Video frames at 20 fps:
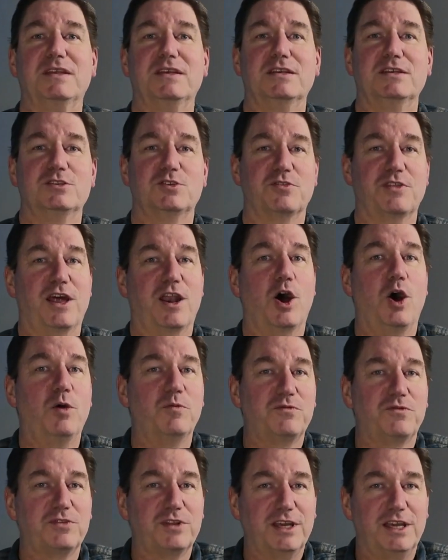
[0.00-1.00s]
so that
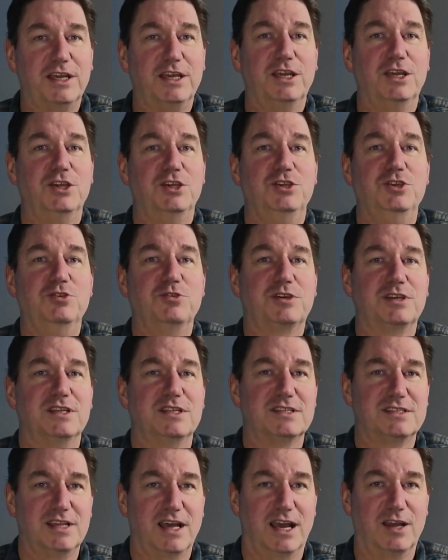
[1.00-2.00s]
hopefully you can
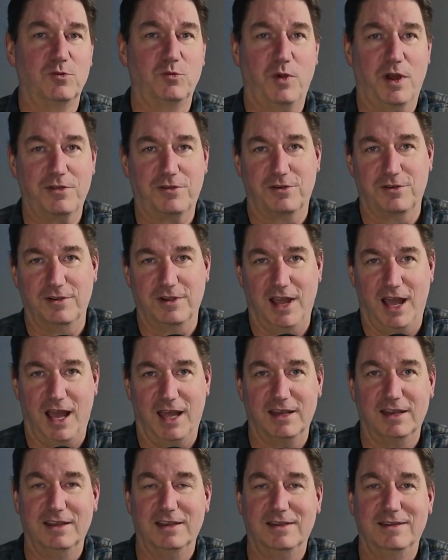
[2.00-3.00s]
decide whether or not
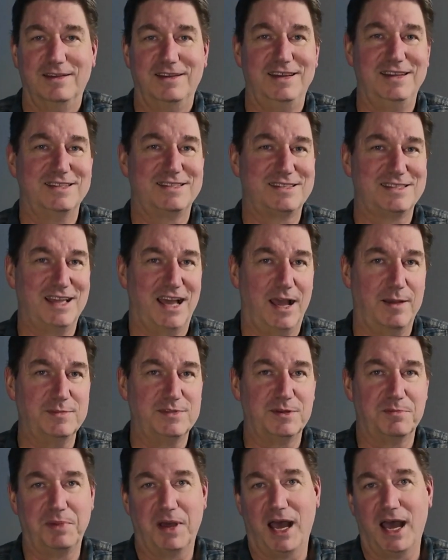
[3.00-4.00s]
it's time to
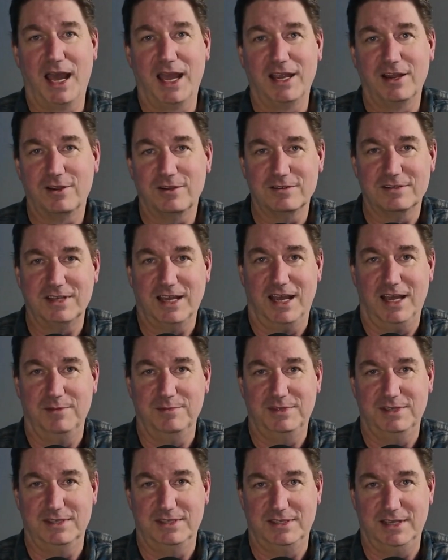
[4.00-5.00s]
buy or time
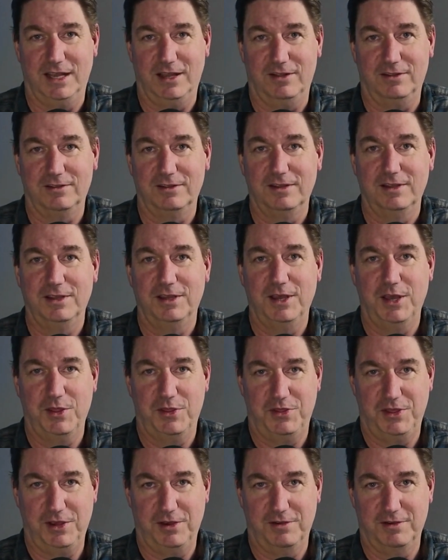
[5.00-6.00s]
to sell
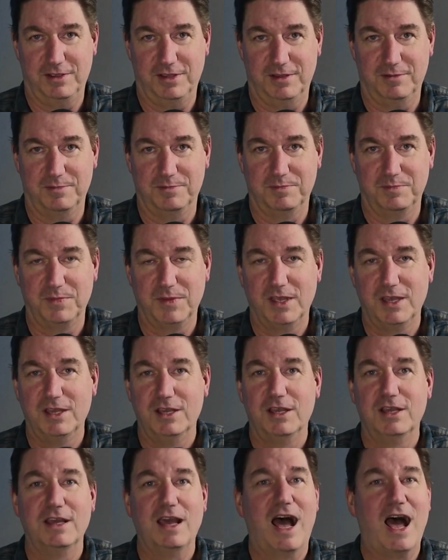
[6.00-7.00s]
Ethereum.
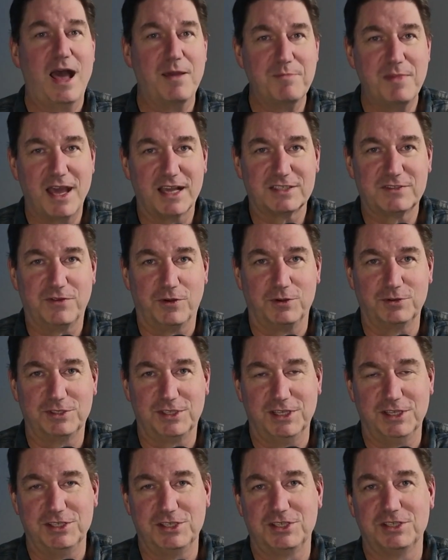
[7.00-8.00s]
I'm Max
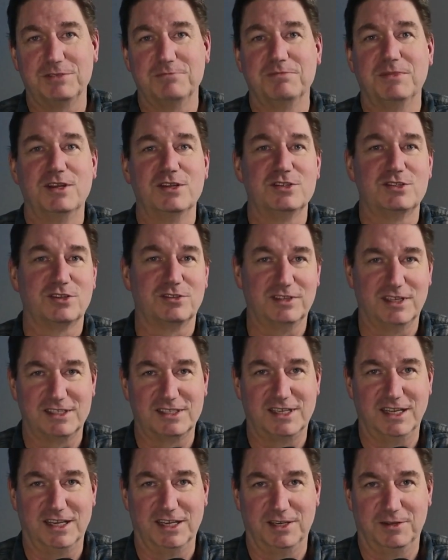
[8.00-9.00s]
Voltage, so let's
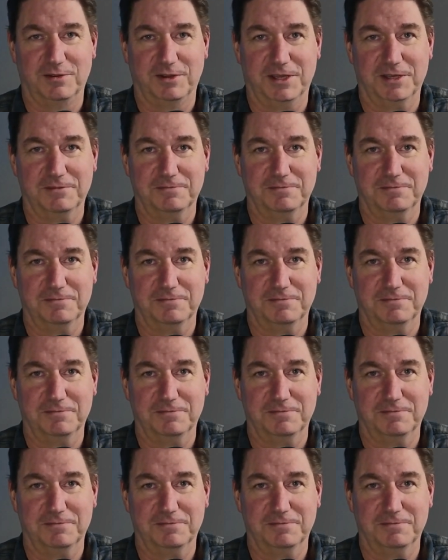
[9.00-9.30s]
get into it.